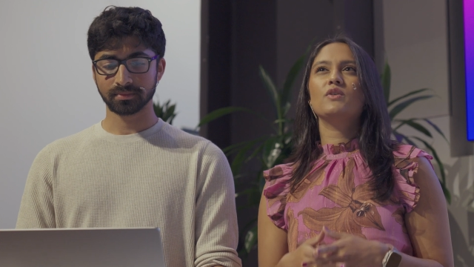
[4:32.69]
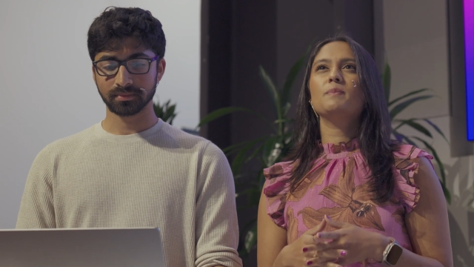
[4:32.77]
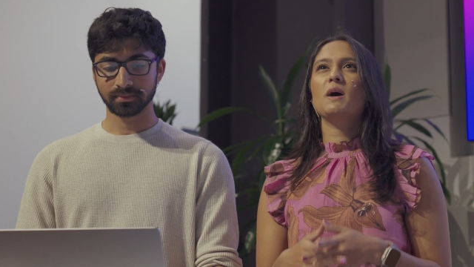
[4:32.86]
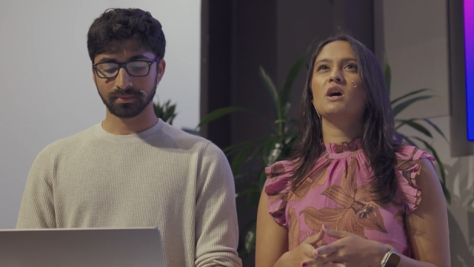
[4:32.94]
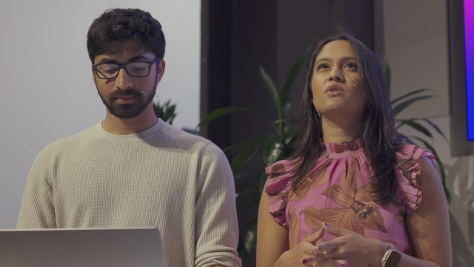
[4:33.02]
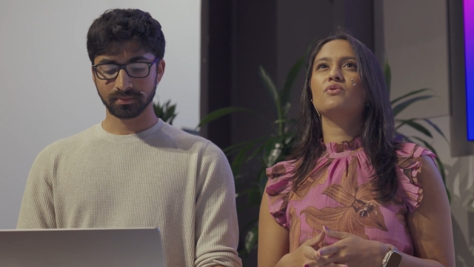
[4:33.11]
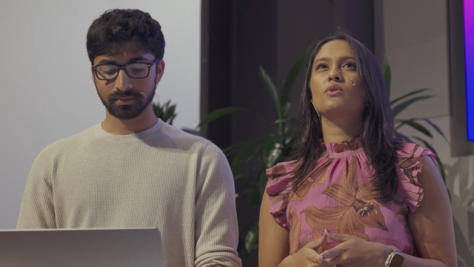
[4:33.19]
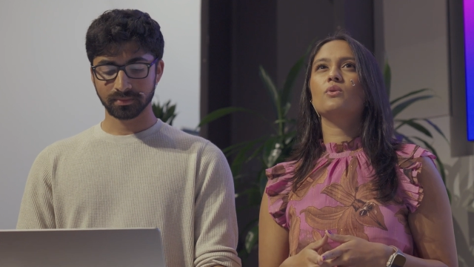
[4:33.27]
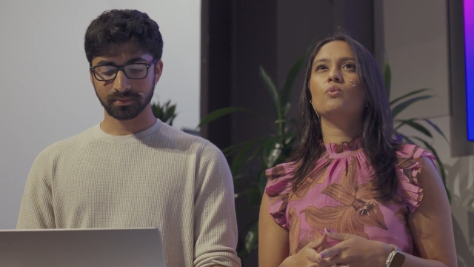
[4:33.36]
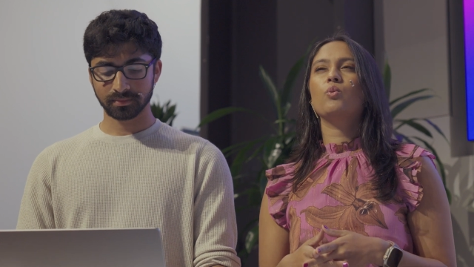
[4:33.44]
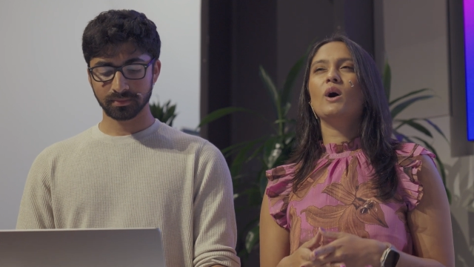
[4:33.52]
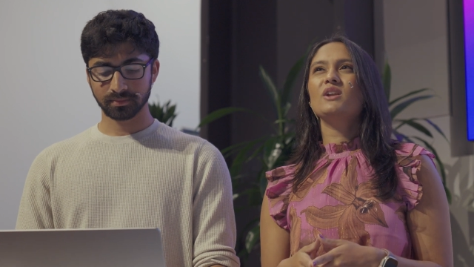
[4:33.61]
Speaker 1: Vibhav,
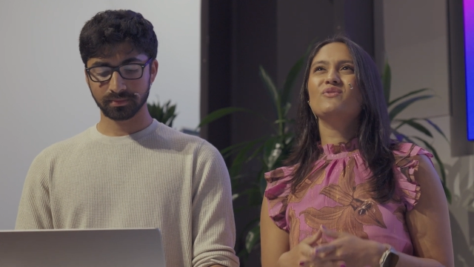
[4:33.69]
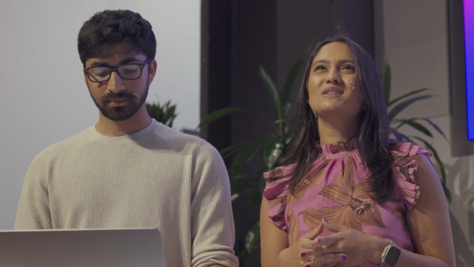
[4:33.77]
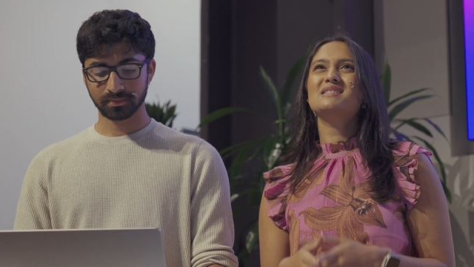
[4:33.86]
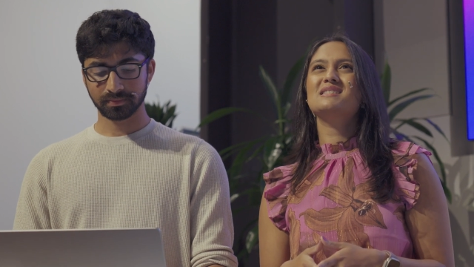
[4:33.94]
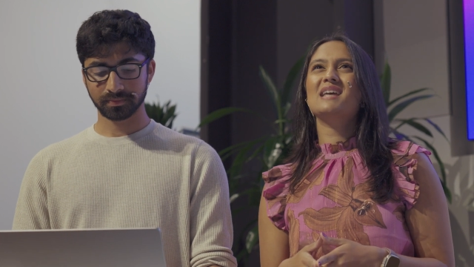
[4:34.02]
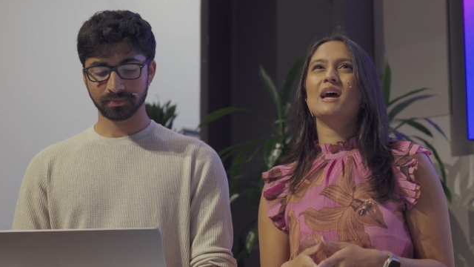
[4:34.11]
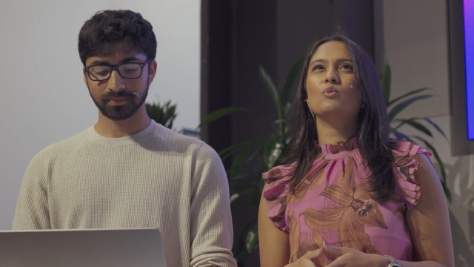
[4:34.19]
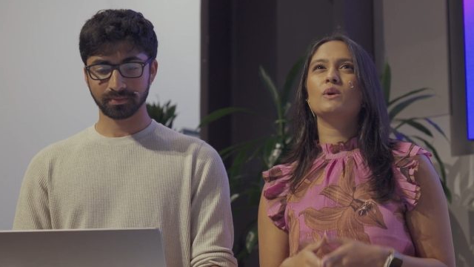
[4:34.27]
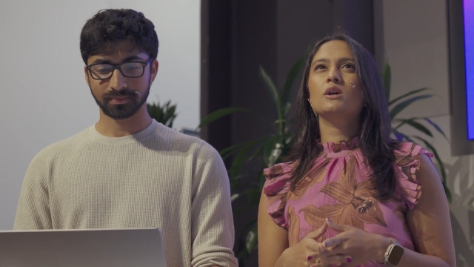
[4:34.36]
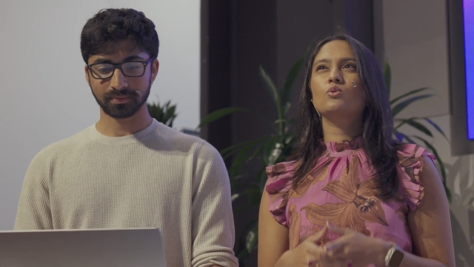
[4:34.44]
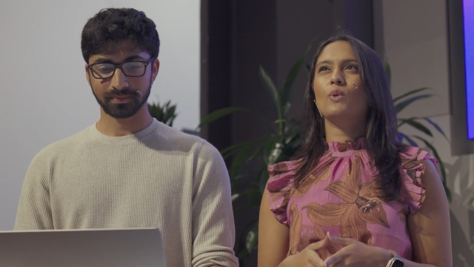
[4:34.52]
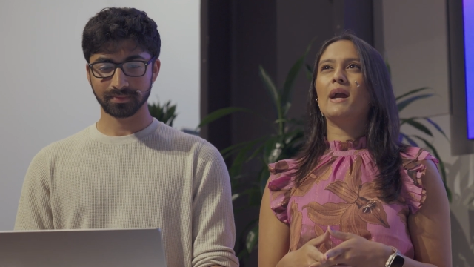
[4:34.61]
what if instead we
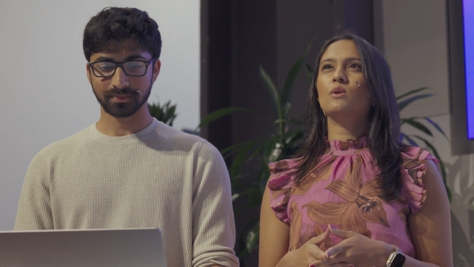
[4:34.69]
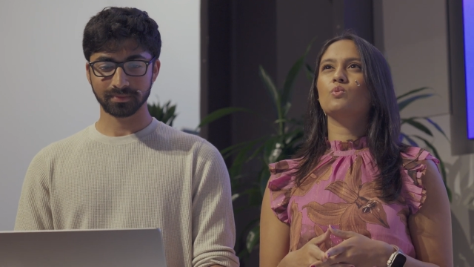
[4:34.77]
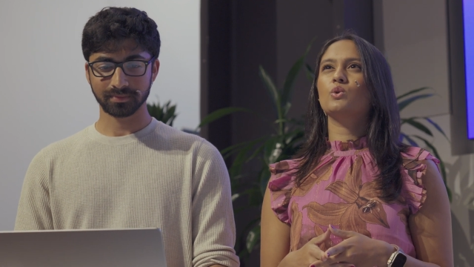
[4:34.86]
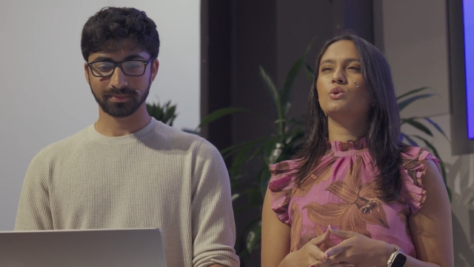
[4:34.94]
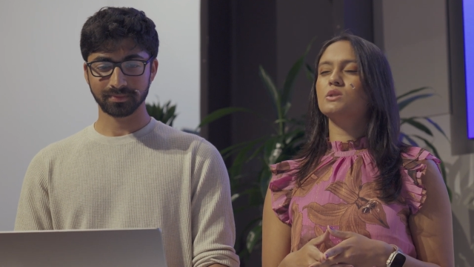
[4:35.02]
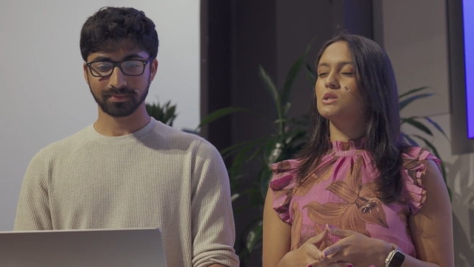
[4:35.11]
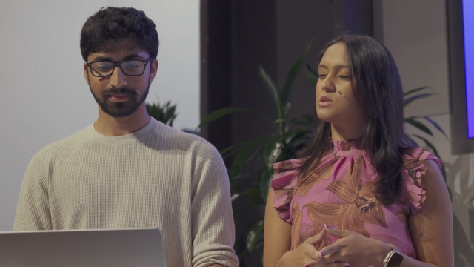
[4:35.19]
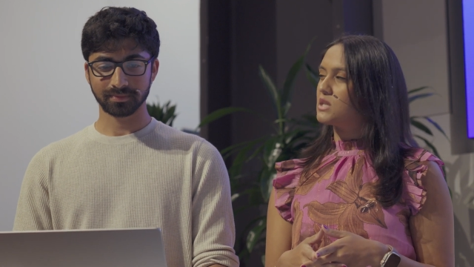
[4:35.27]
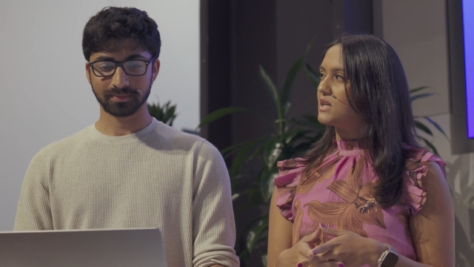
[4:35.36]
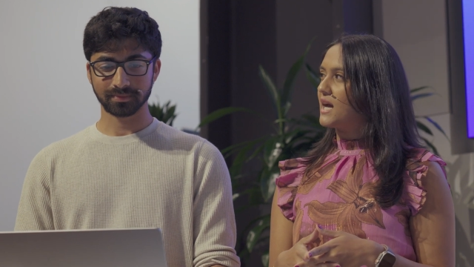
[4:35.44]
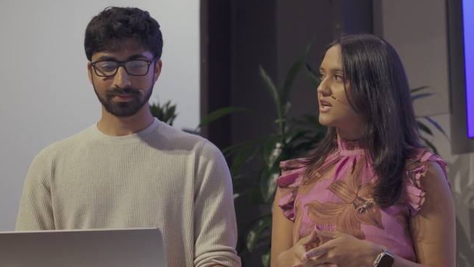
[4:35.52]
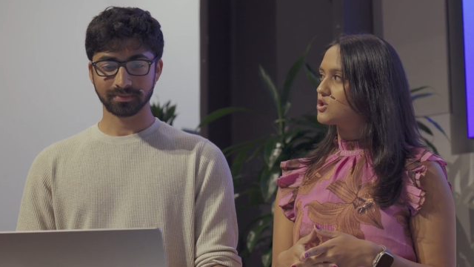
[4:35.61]
could write rules using
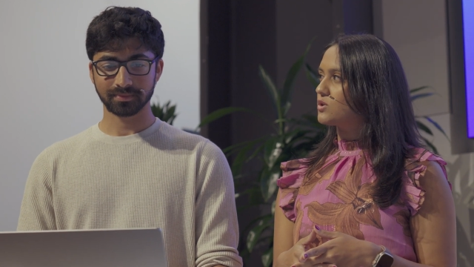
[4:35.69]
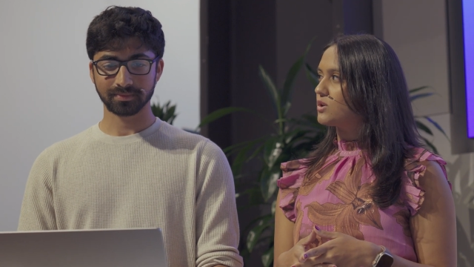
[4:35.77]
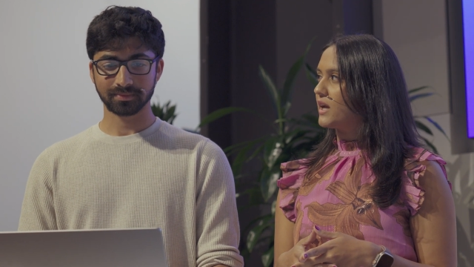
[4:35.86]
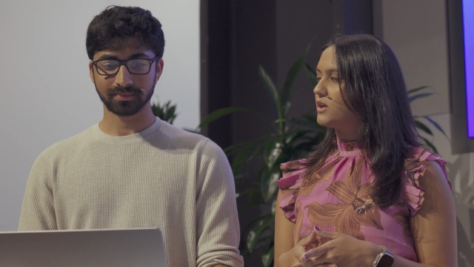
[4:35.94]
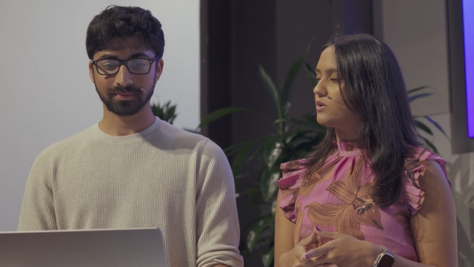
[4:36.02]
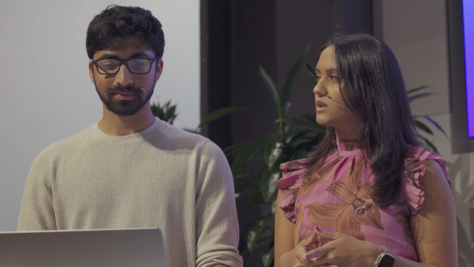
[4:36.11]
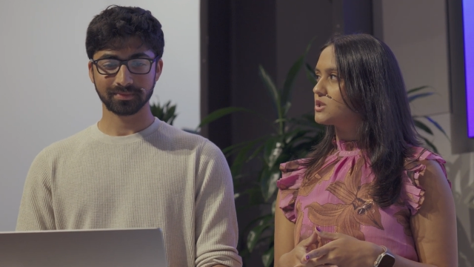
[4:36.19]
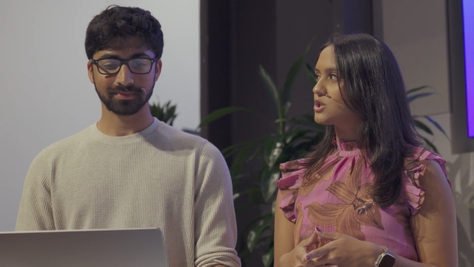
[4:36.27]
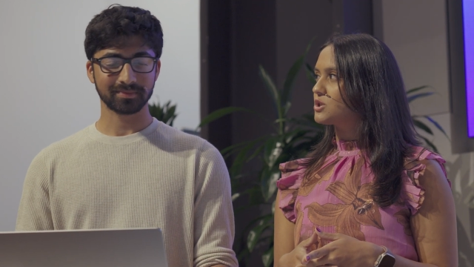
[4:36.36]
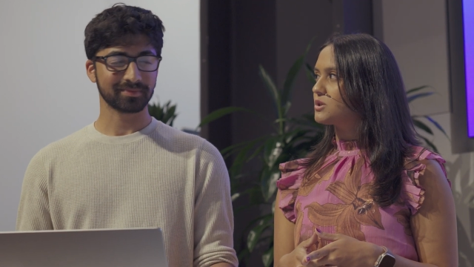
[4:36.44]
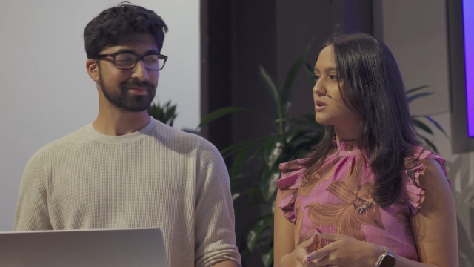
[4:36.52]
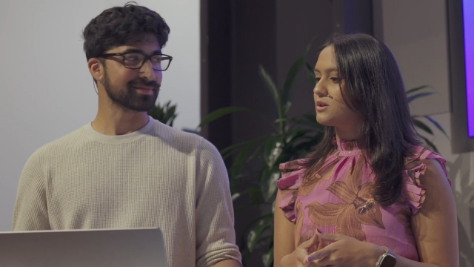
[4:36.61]
natural language?
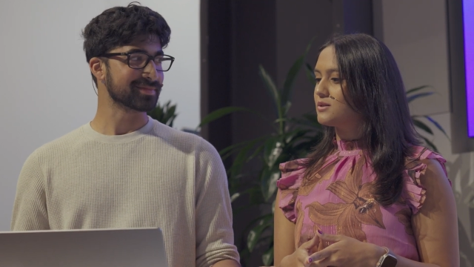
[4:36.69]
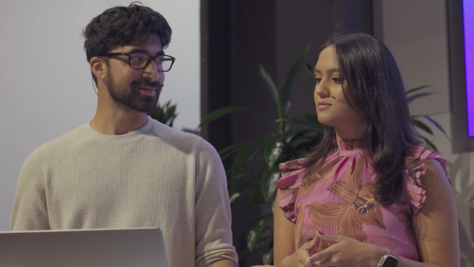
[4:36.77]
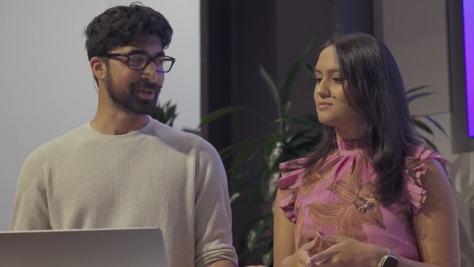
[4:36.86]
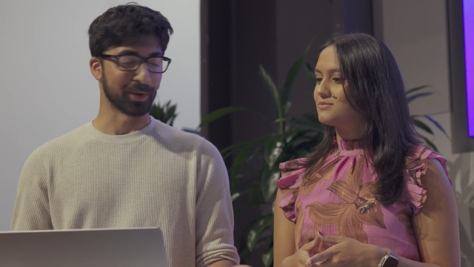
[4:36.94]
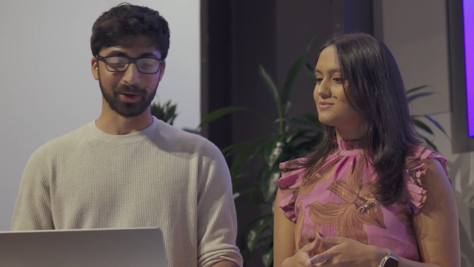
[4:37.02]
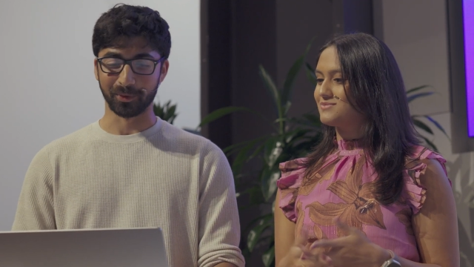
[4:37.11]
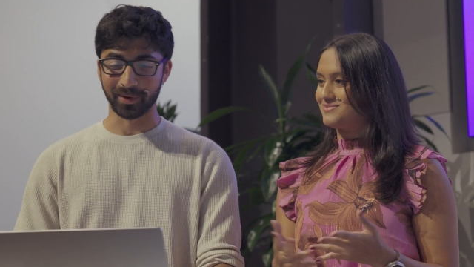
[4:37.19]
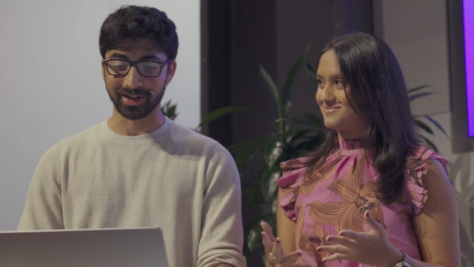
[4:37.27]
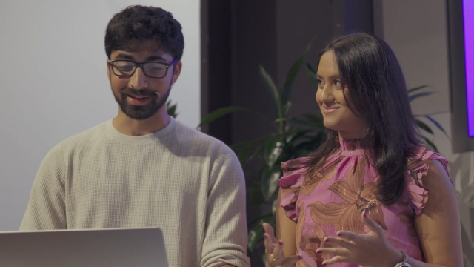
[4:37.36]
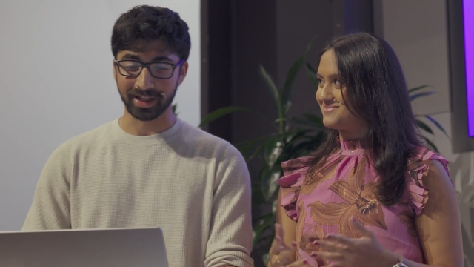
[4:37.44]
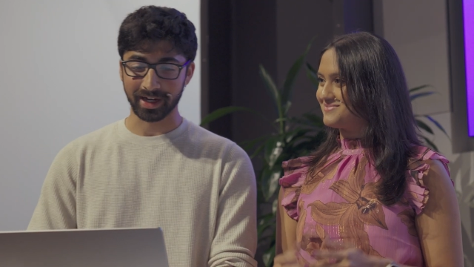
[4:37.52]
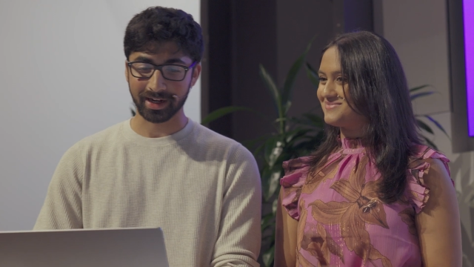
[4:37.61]
Speaker 2: Well, we're in
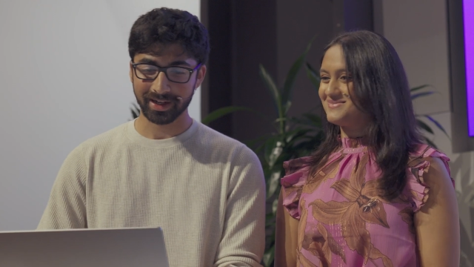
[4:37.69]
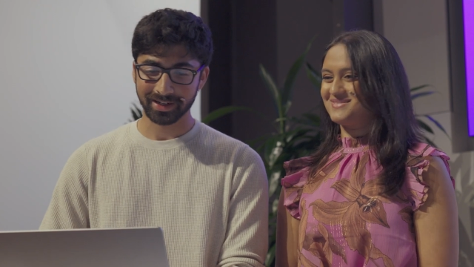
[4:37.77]
luck.